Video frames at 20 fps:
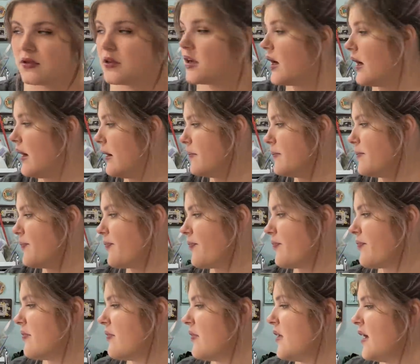Um,
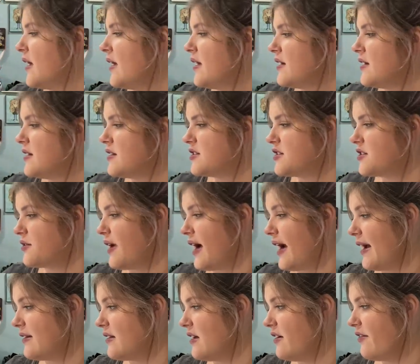so
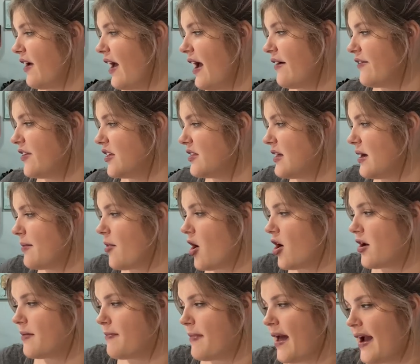I love having them
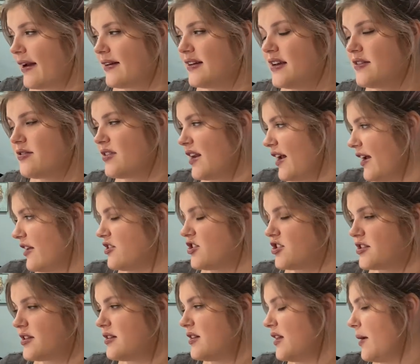on a magnet that I can
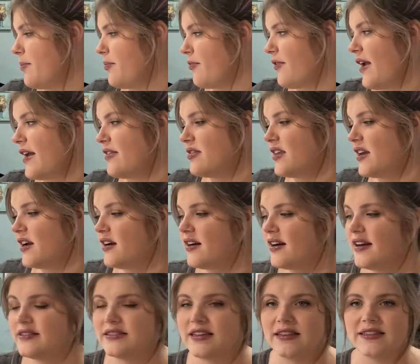just clip right there.
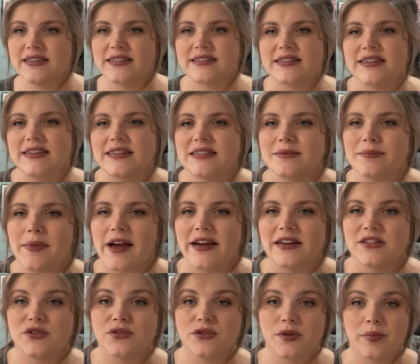And then this is my
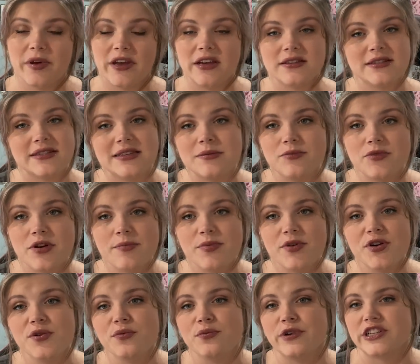Tula Pink Seam
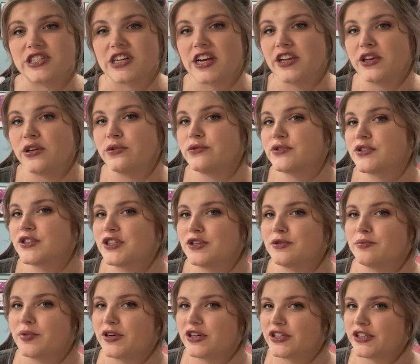Ripper, which I use to
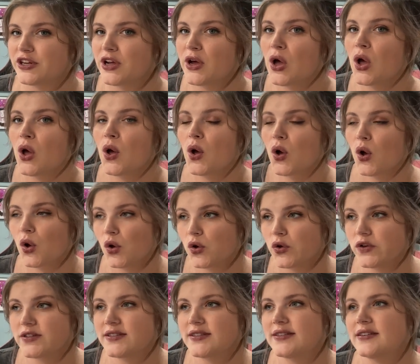put
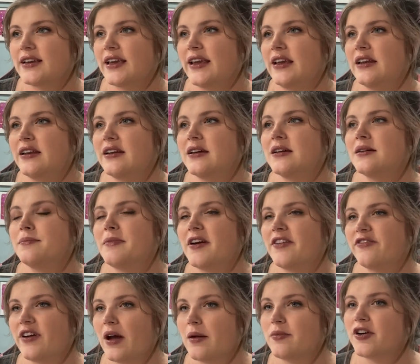holes in my
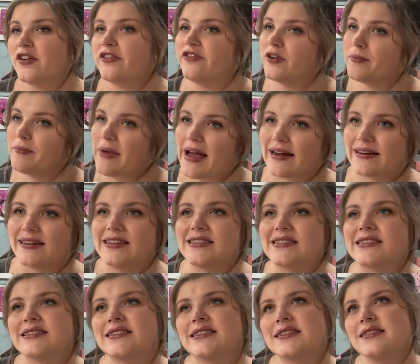fabric for
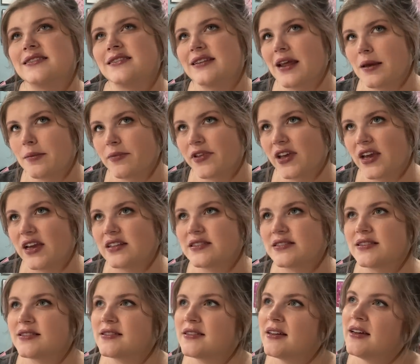magnets,
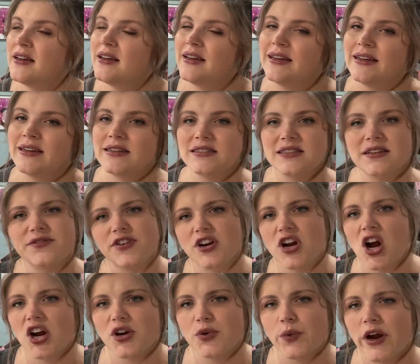nameplates, different
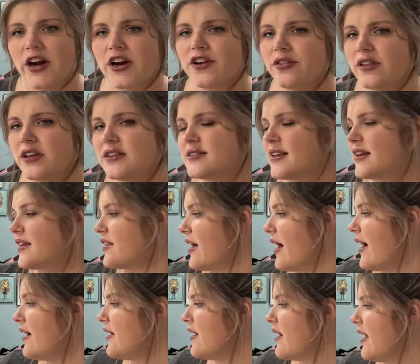hardware, things like
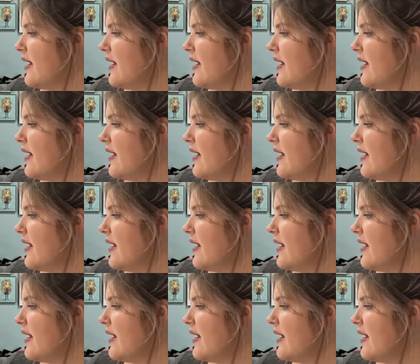that.